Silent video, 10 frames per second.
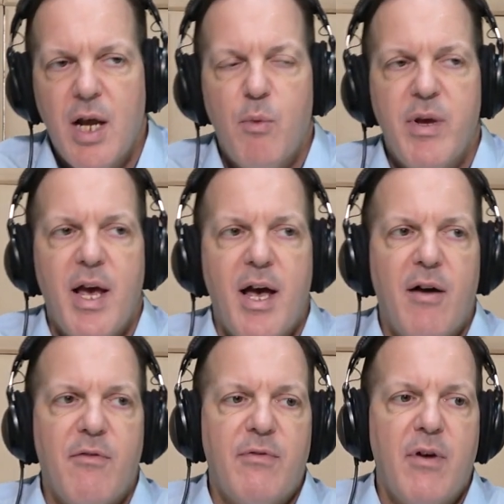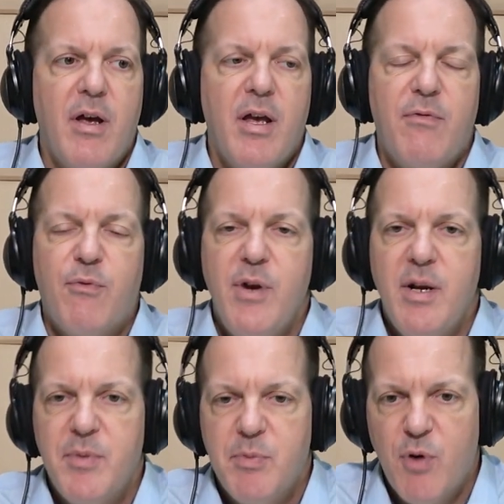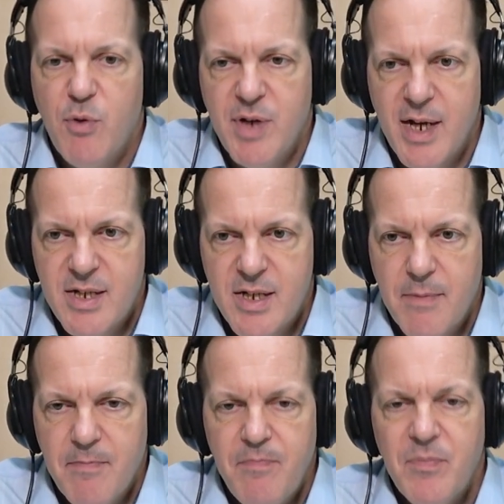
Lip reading: and we have a freedom to protest.